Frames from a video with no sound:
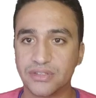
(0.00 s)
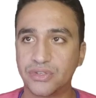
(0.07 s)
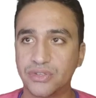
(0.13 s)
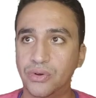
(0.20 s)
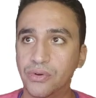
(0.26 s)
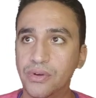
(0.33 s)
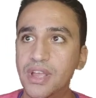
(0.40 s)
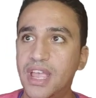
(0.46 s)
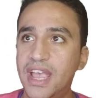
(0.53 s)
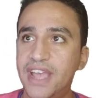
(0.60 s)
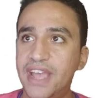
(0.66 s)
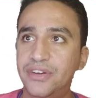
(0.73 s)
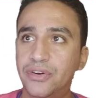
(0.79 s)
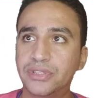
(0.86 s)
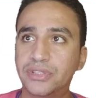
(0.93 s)
So
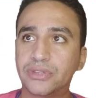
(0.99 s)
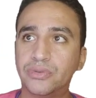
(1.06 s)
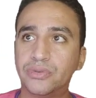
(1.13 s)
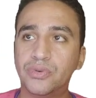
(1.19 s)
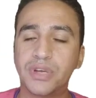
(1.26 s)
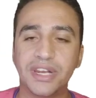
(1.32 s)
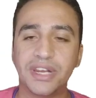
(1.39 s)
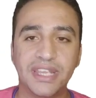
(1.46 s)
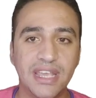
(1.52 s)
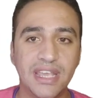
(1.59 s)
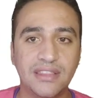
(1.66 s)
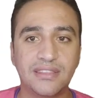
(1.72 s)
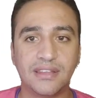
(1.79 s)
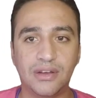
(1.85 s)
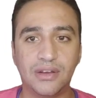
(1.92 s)
in order to
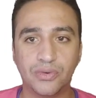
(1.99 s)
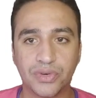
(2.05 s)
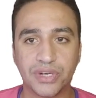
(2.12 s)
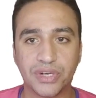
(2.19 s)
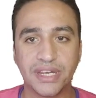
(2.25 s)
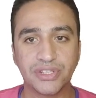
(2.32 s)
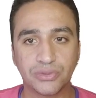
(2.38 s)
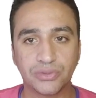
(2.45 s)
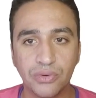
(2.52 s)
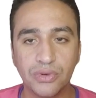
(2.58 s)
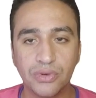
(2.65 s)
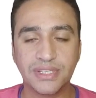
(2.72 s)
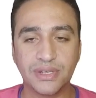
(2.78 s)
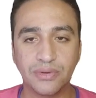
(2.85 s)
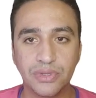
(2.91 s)
create or
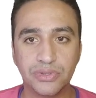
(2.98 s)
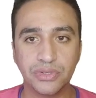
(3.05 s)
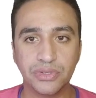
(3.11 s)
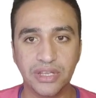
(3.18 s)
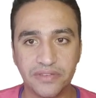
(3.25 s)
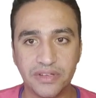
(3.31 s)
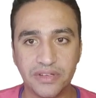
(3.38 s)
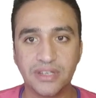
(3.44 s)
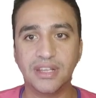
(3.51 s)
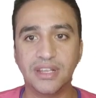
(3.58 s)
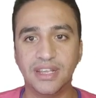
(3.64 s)
install the Windows 11